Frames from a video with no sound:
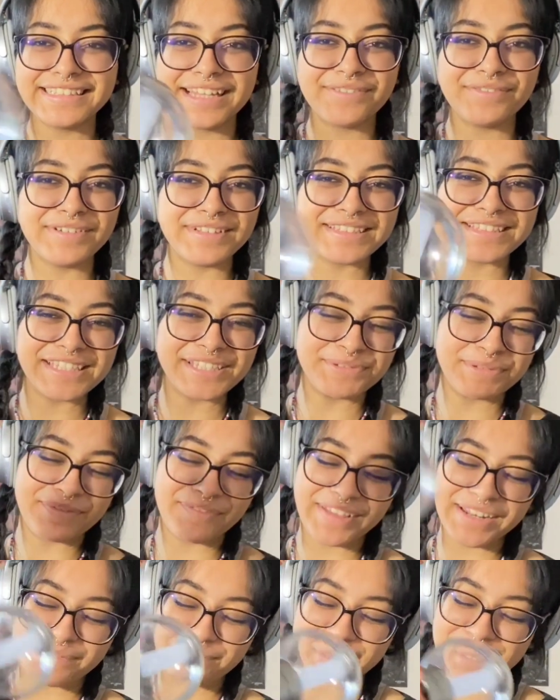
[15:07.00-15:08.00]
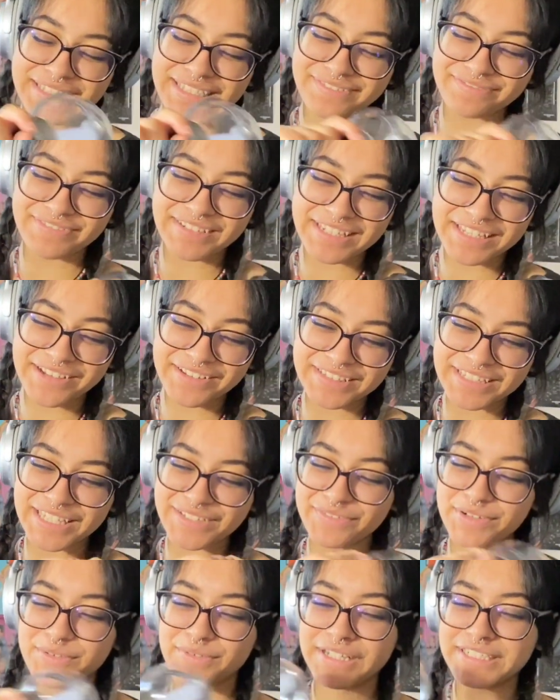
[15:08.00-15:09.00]
That was the Sweet Venom music video. Thank you
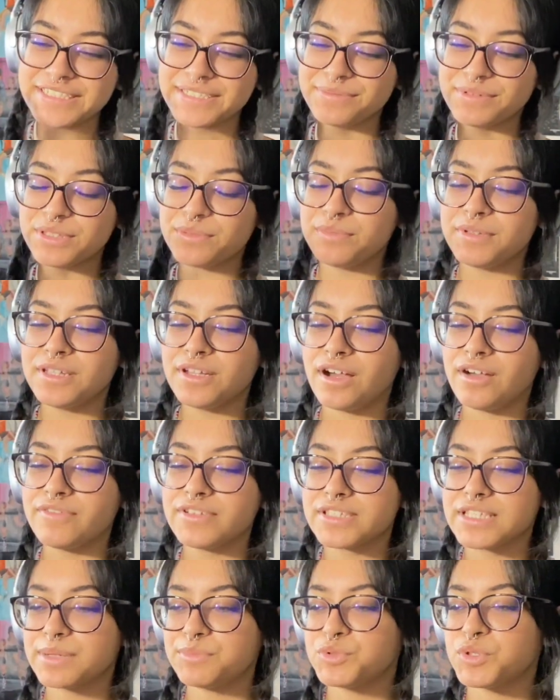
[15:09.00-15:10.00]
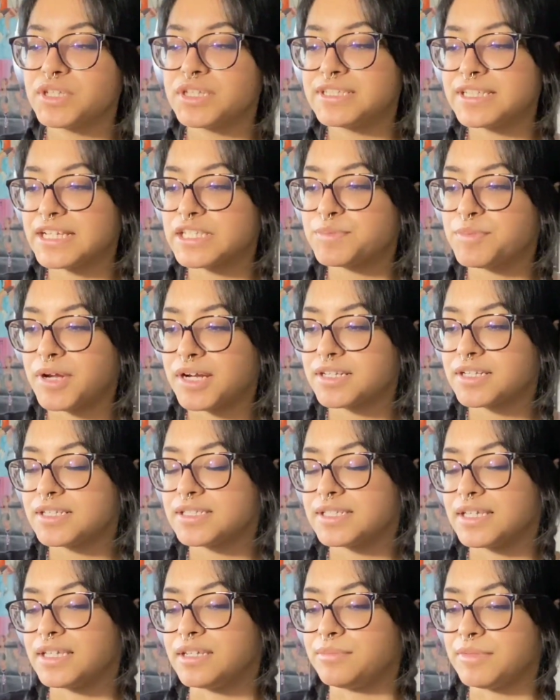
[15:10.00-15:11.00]
for watching with me. Obviously, I'm doing the dance
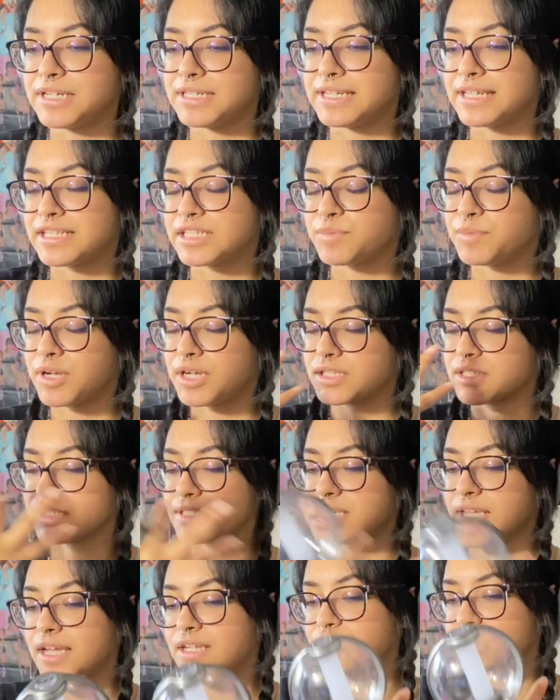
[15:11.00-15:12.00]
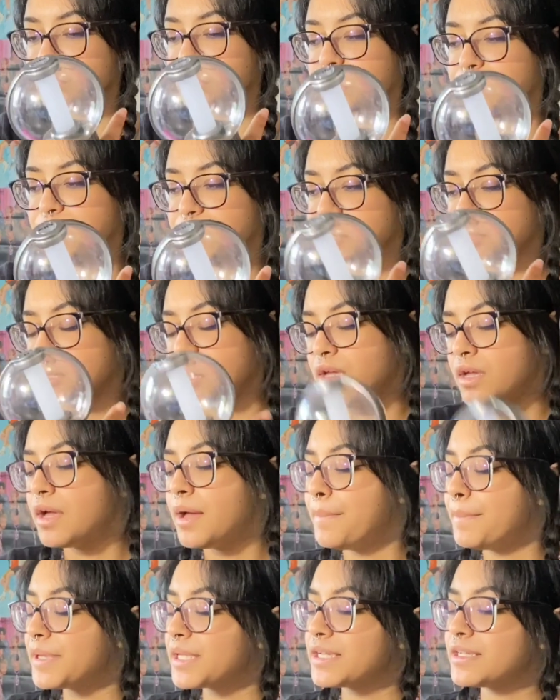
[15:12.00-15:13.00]
practice in my dance practice catch-ups
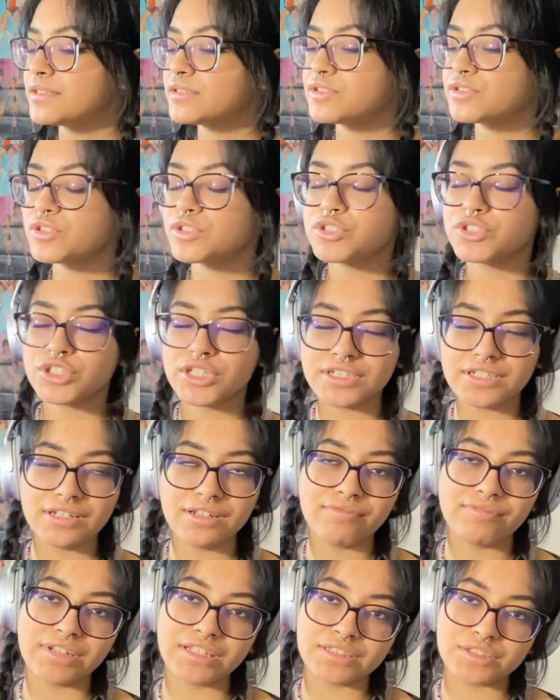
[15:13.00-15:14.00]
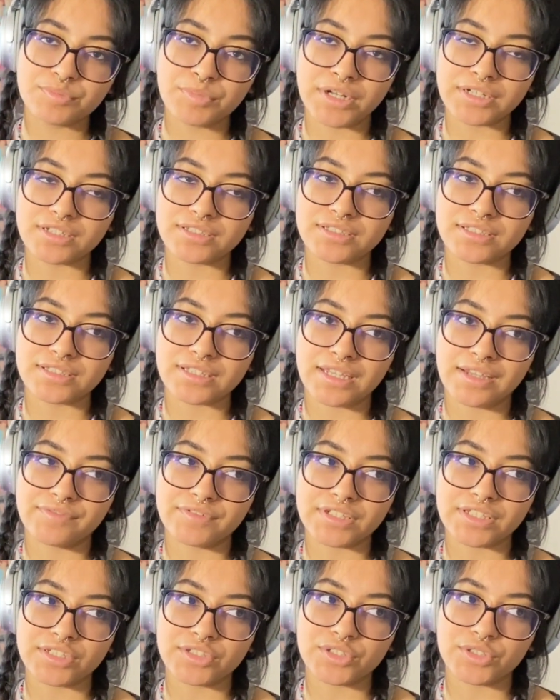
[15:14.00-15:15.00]
because there's a shit ton of dance practices I have
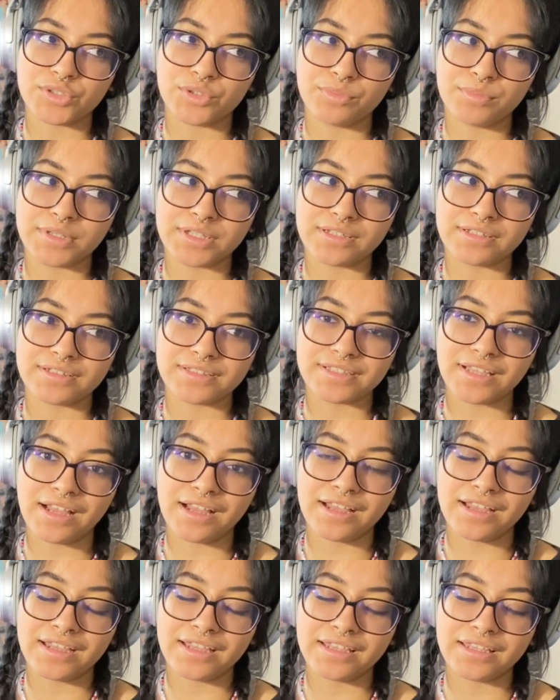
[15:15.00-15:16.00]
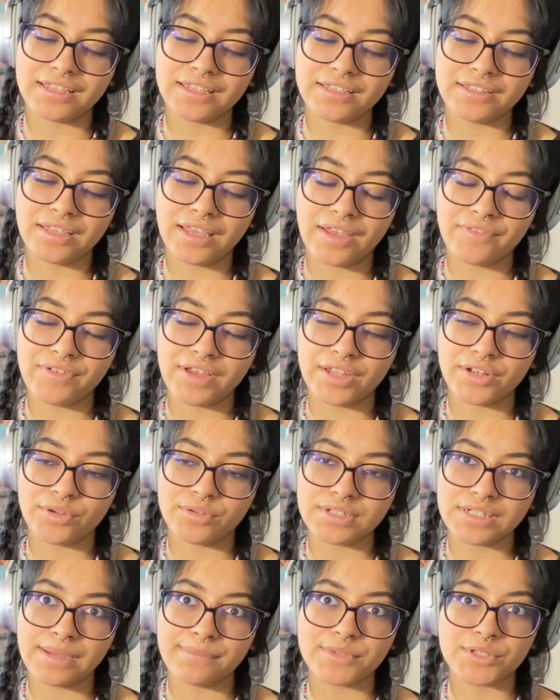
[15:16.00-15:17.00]
to get to because I have had no
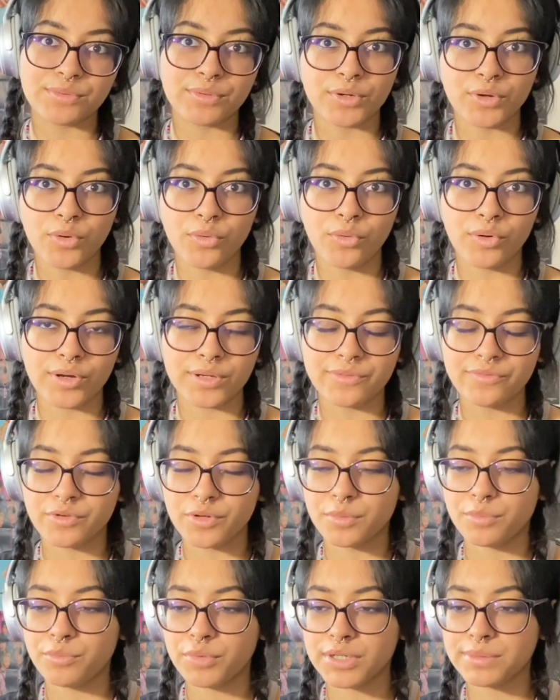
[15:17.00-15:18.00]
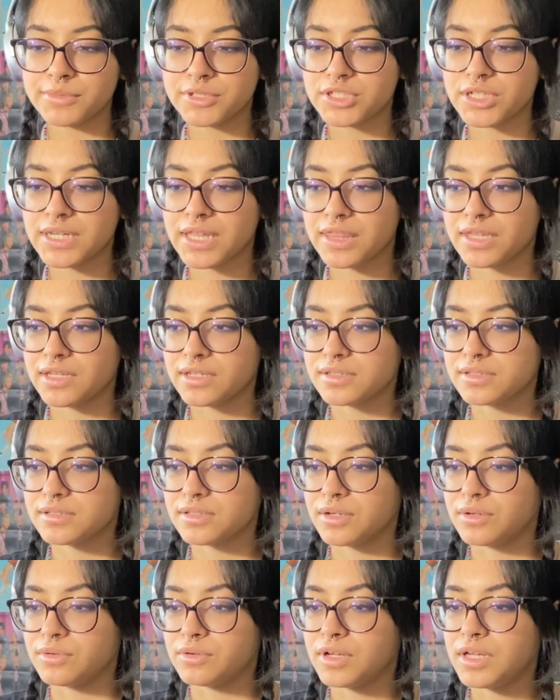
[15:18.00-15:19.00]
time to record for pretty much anything.
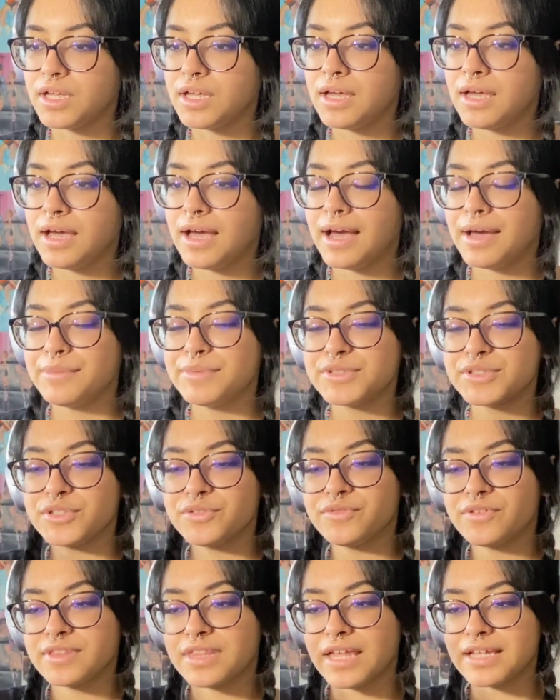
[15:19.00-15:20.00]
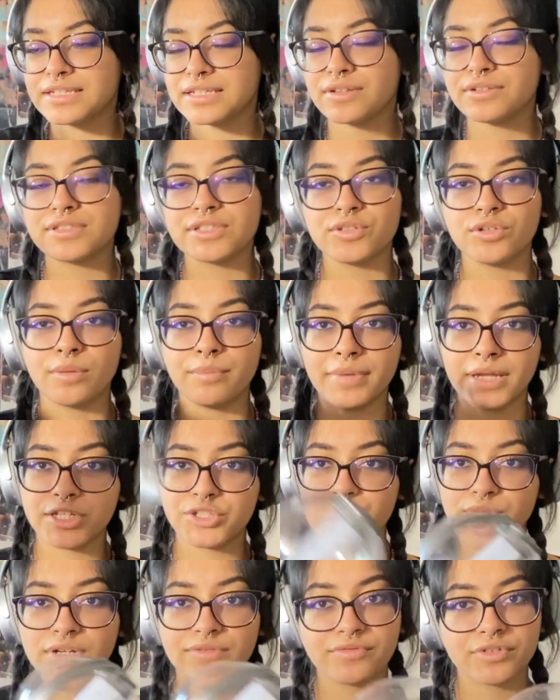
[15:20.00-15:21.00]
So I will see you for that. I'll see you on
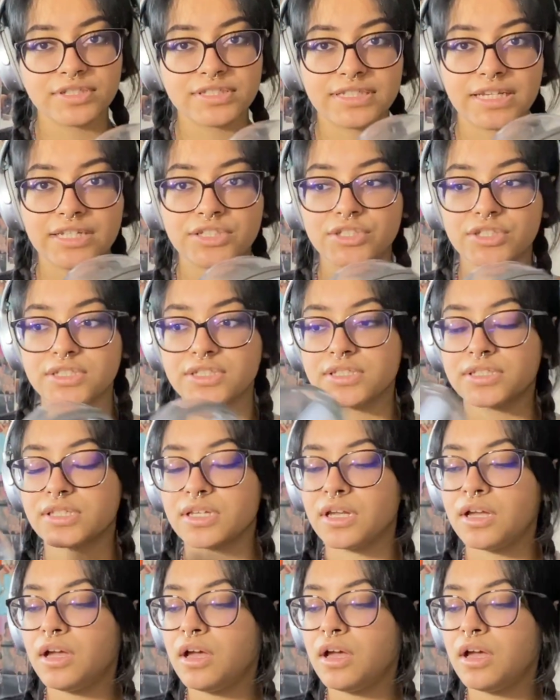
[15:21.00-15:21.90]
Patreon for stages